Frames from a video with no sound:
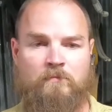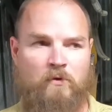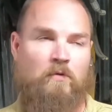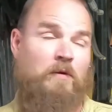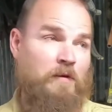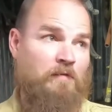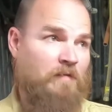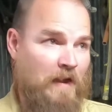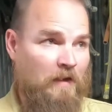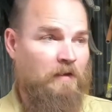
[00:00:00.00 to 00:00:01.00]
or in the
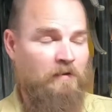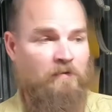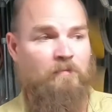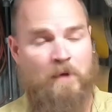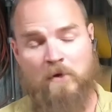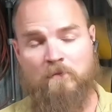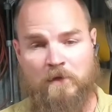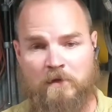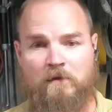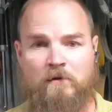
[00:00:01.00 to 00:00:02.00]
valley at Mount
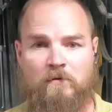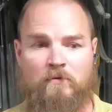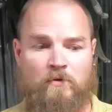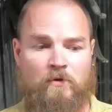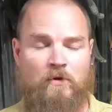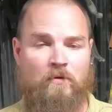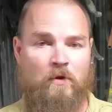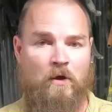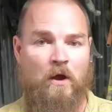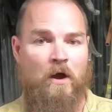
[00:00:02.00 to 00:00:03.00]
Megiddo, you know,
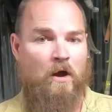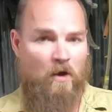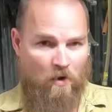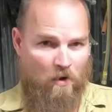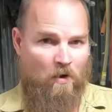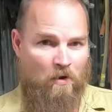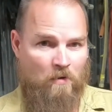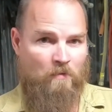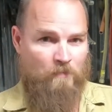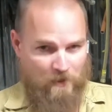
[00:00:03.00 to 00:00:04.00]
Har
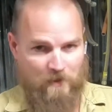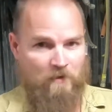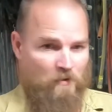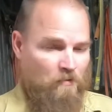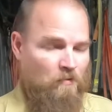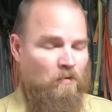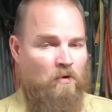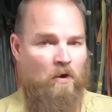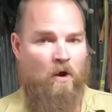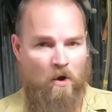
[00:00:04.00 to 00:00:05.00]
Megiddo or
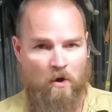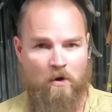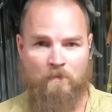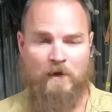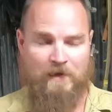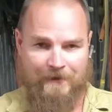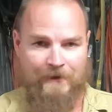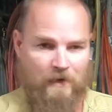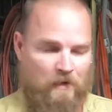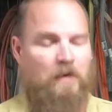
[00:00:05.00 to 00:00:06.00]

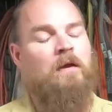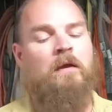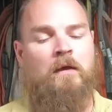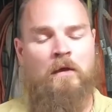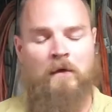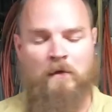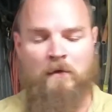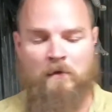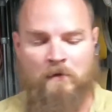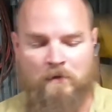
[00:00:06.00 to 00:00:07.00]
Armageddon,
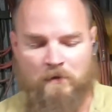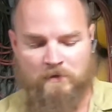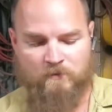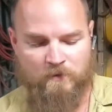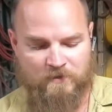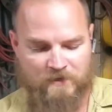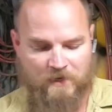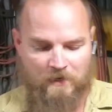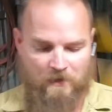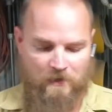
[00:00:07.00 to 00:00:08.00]
as we
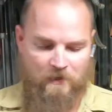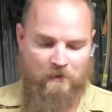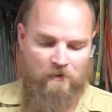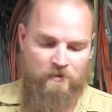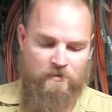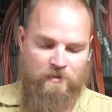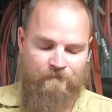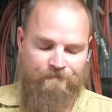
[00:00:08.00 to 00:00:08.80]
say in English.